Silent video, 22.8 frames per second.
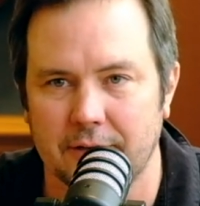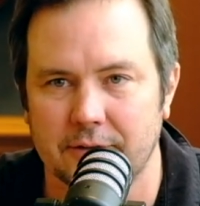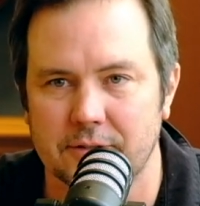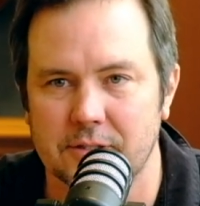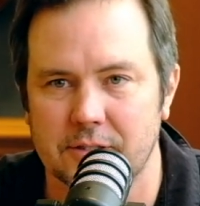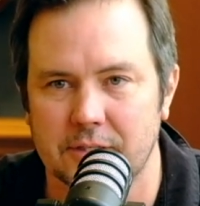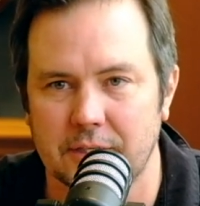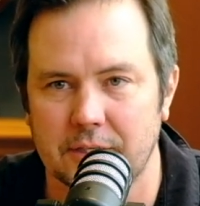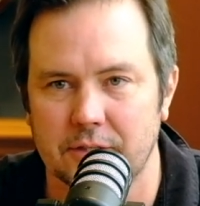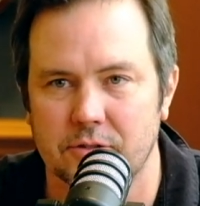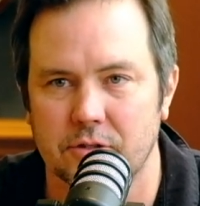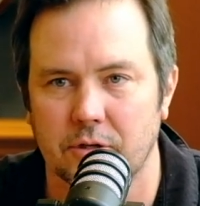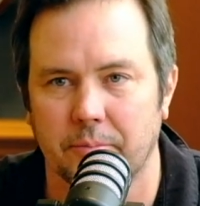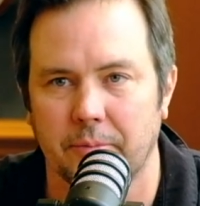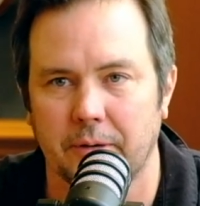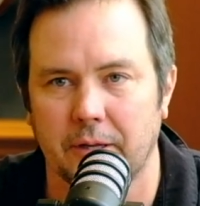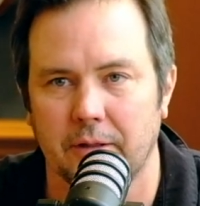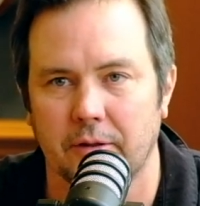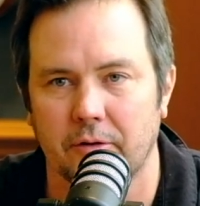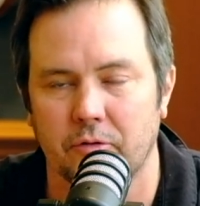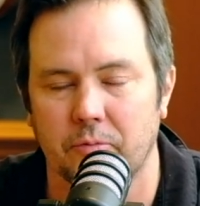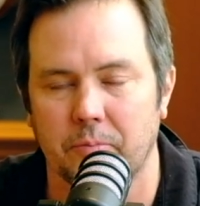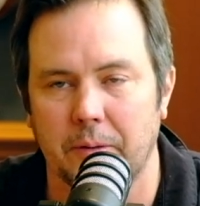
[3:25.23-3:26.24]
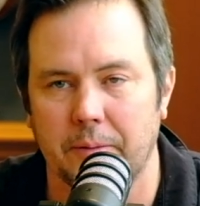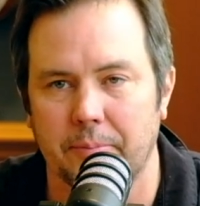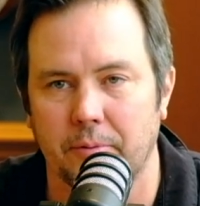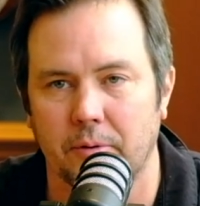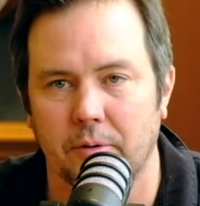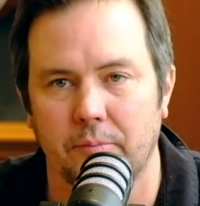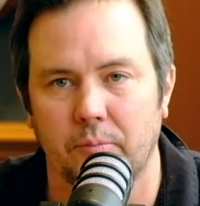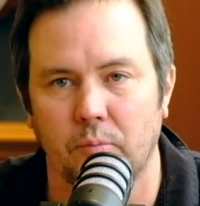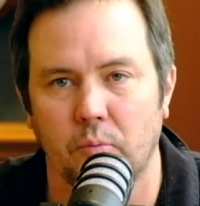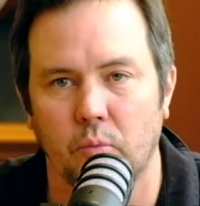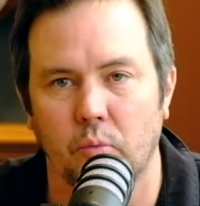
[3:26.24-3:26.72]
of see so many of those
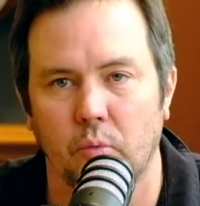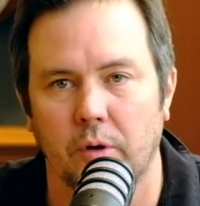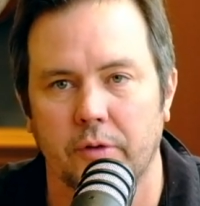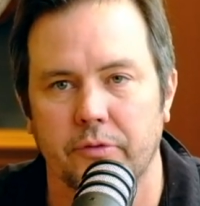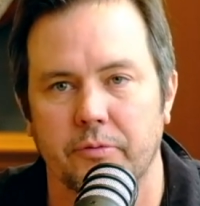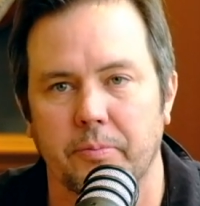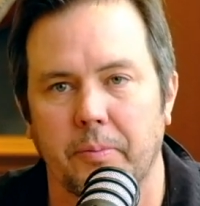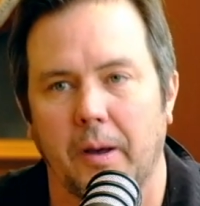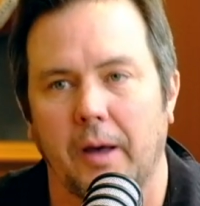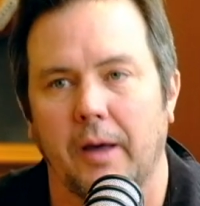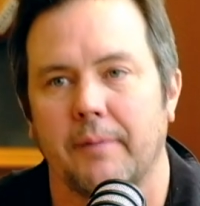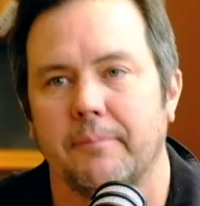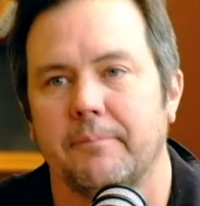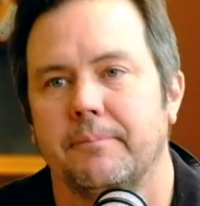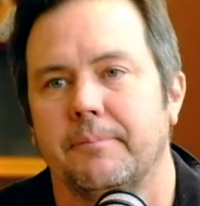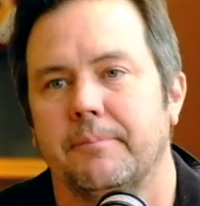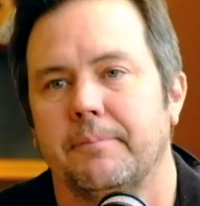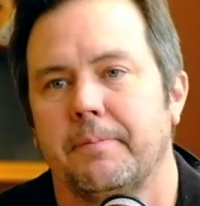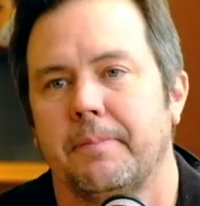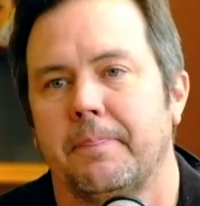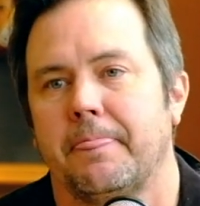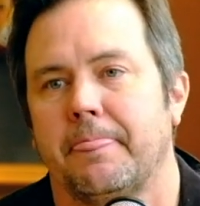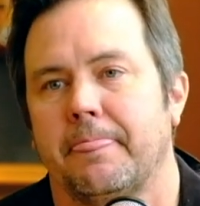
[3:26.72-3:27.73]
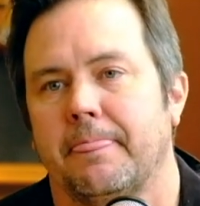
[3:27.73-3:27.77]
people in one spot. Yeah,